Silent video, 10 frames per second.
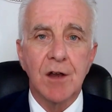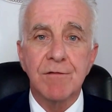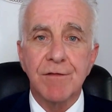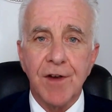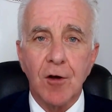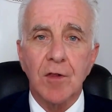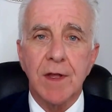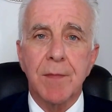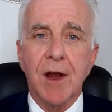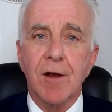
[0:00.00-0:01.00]

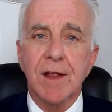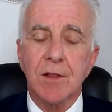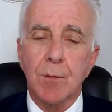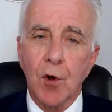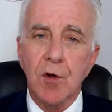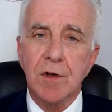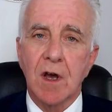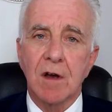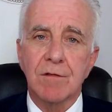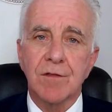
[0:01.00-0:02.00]
unfairly bearing the
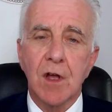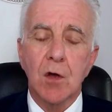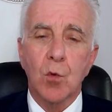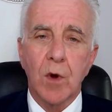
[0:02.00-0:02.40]
burden of,